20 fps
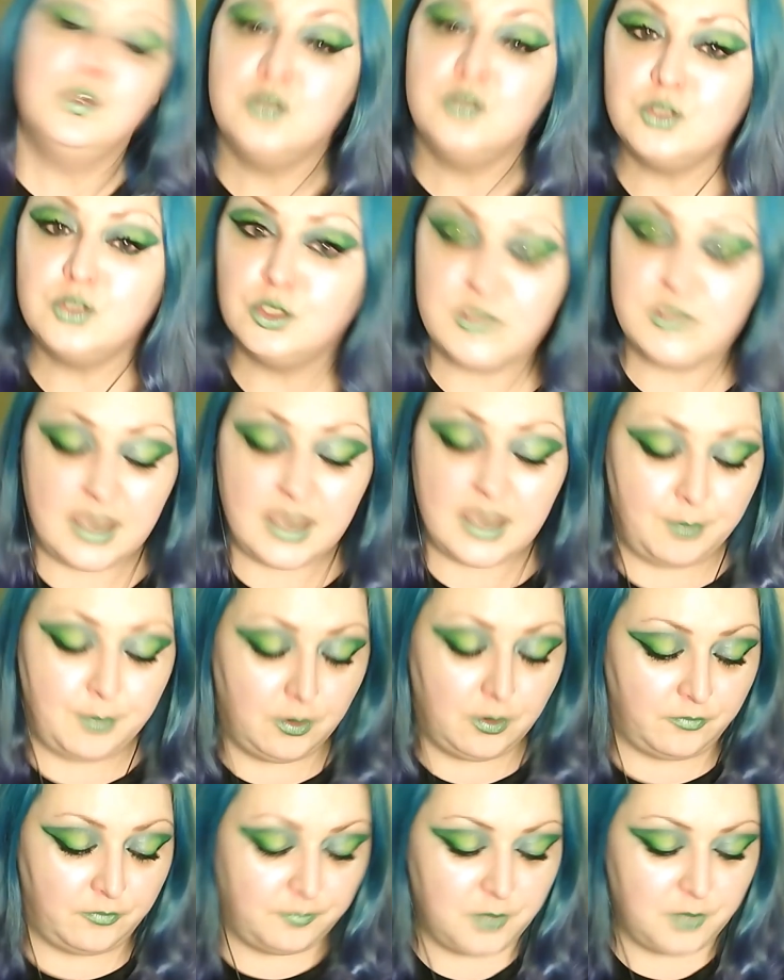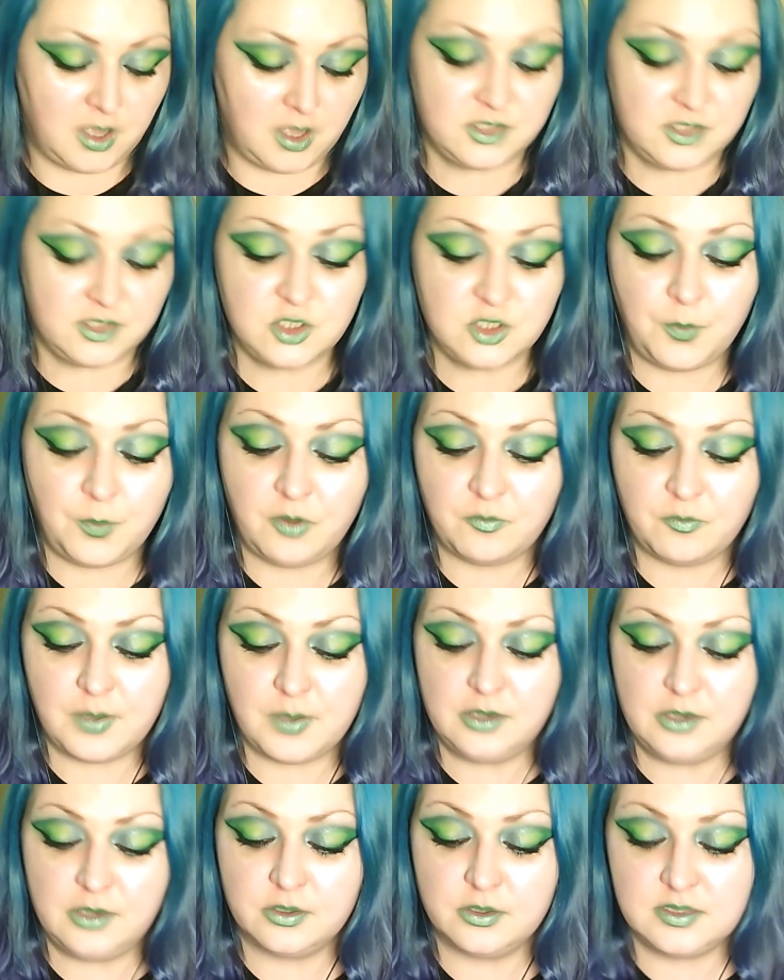to top off my
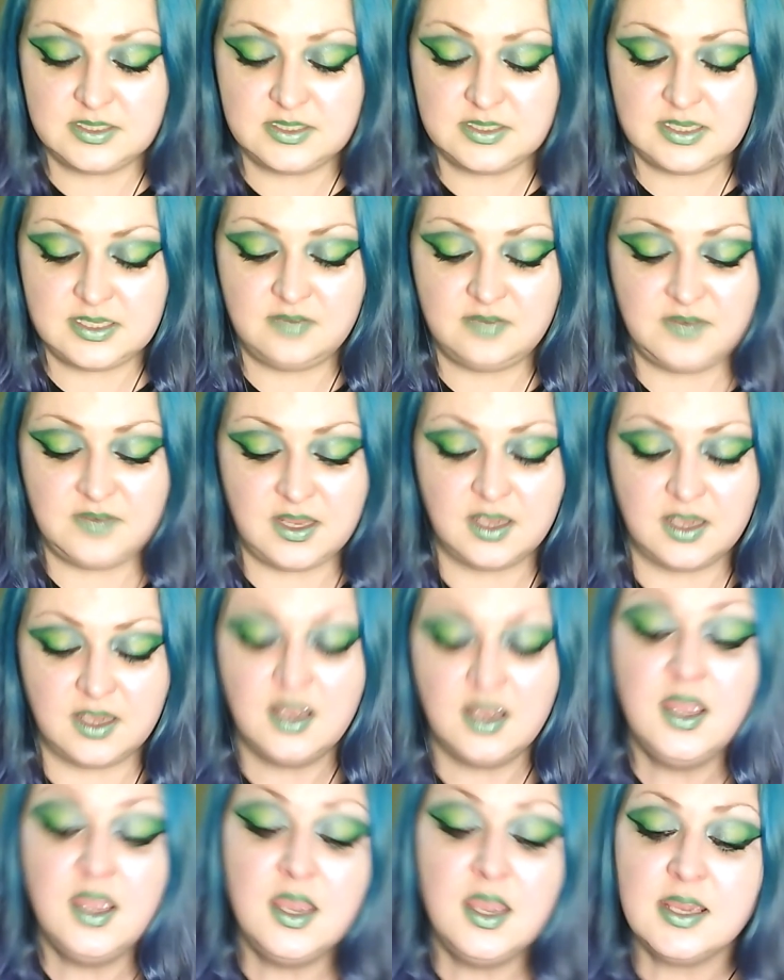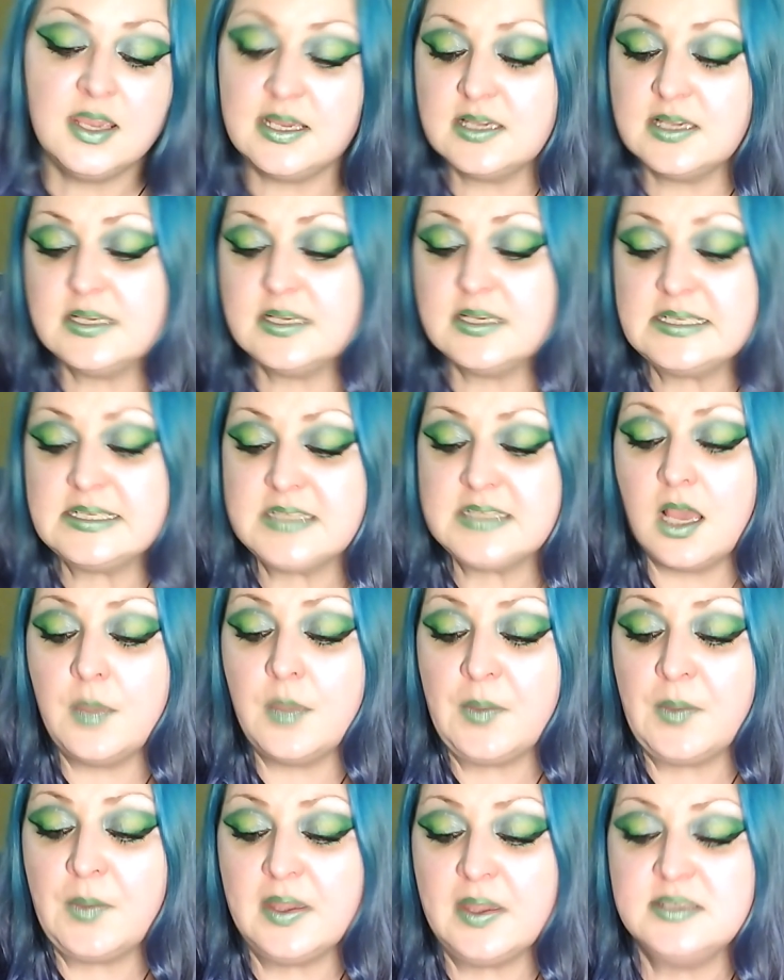look this evening is I'm
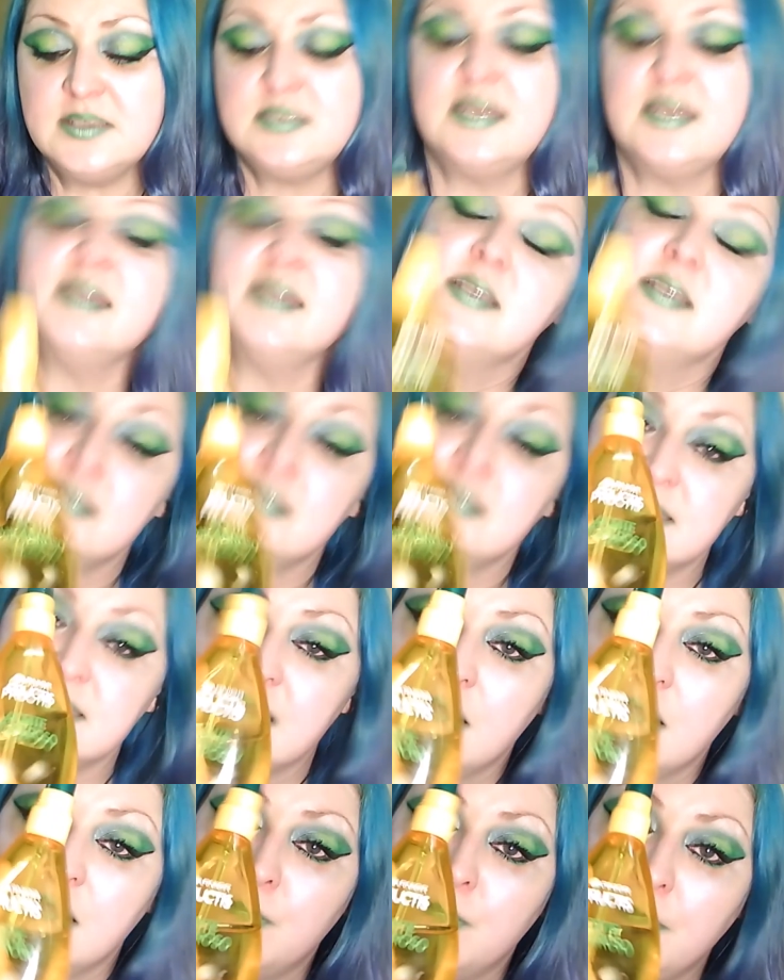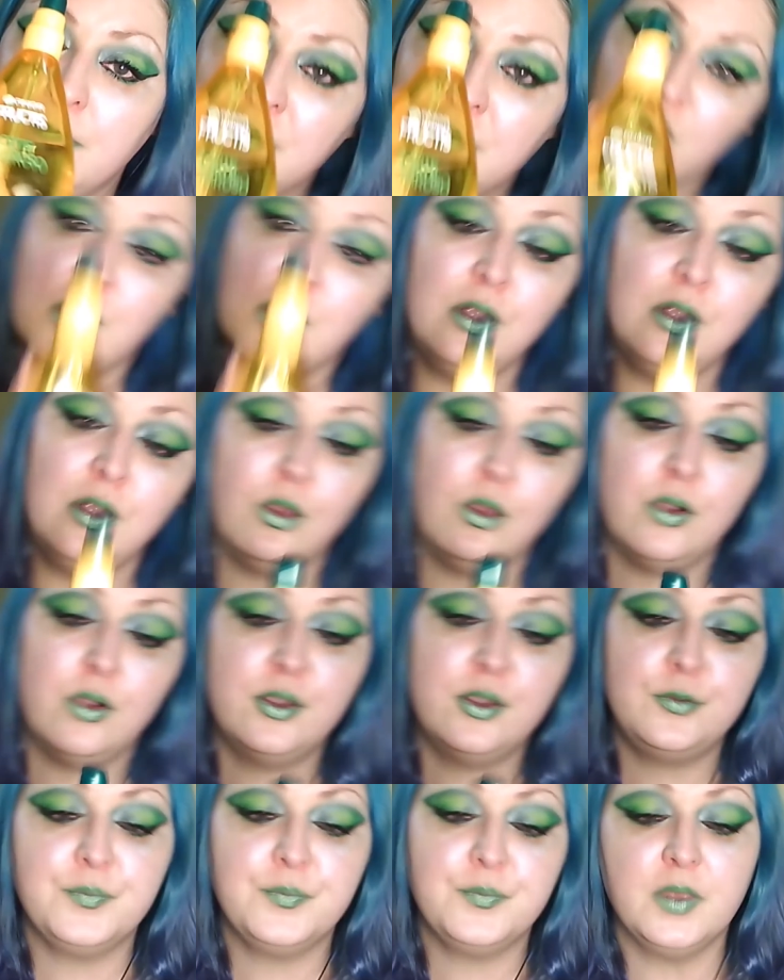going to take some Miracle
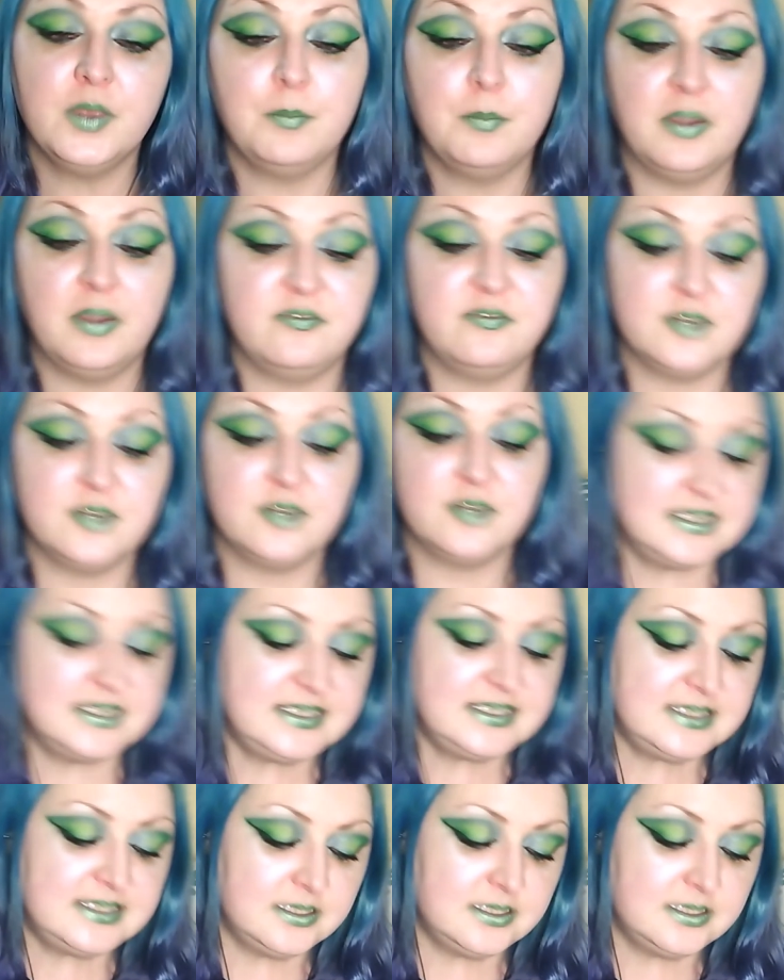Oil by Fructus,